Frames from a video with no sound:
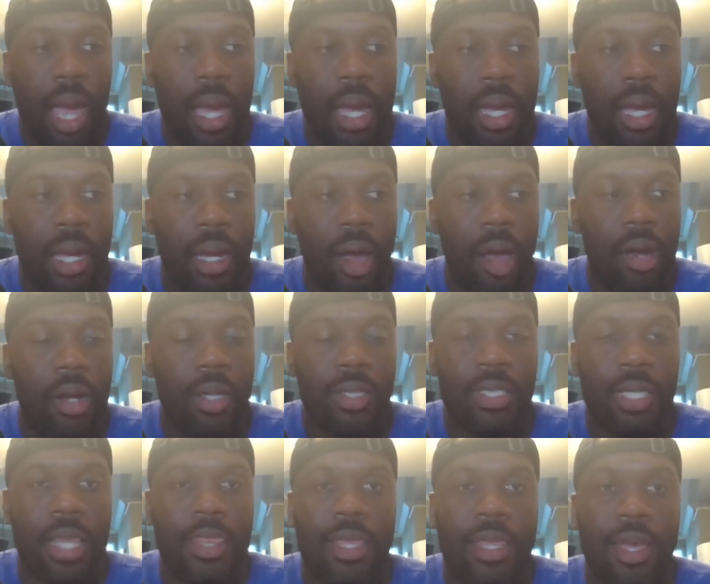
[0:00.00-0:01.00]
and
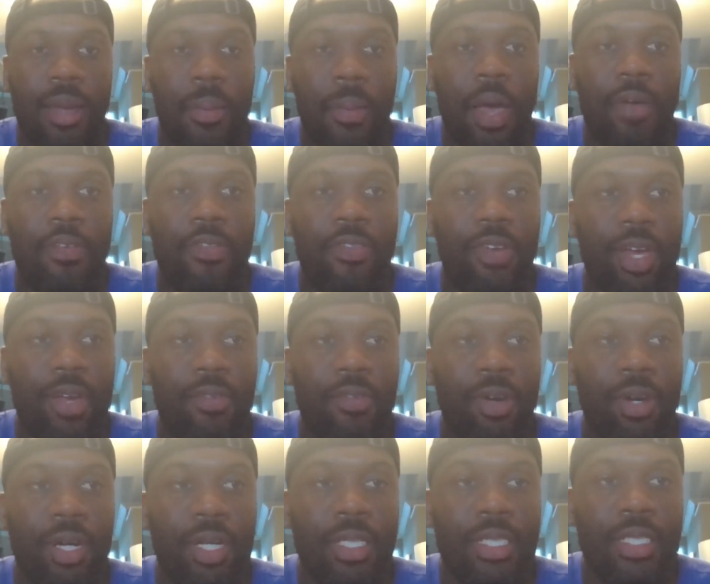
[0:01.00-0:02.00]
honestly, I think my
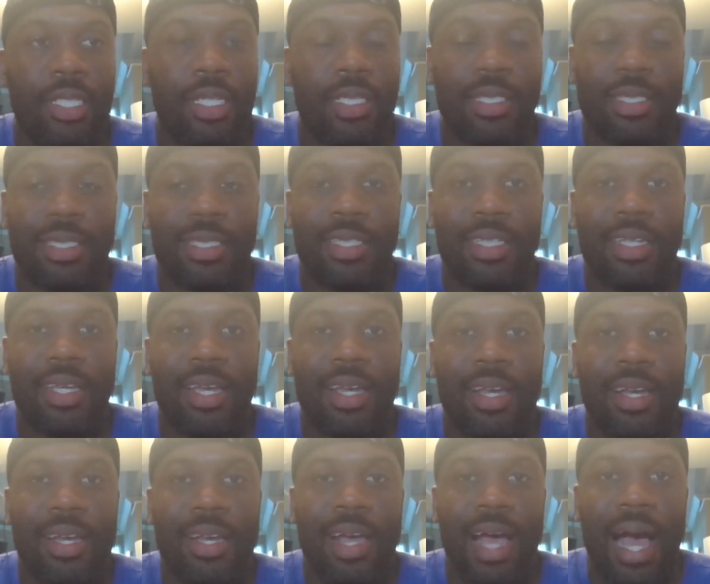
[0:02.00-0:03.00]
favorite is just
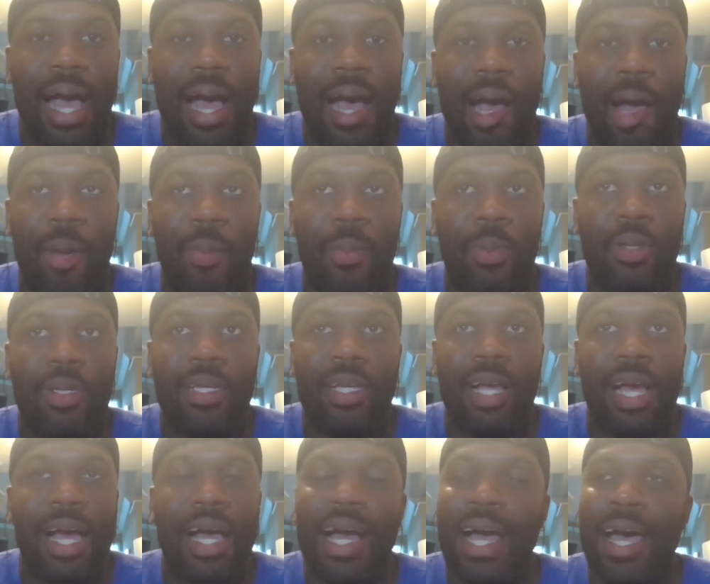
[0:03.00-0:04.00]
I
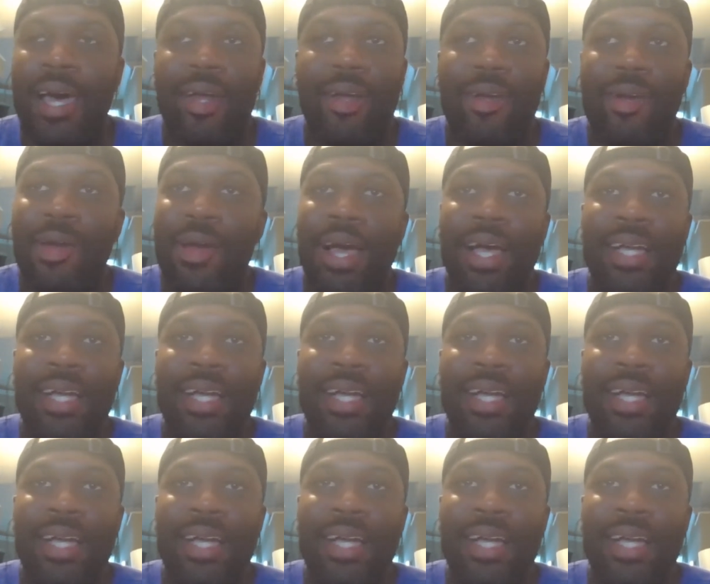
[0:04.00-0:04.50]
don't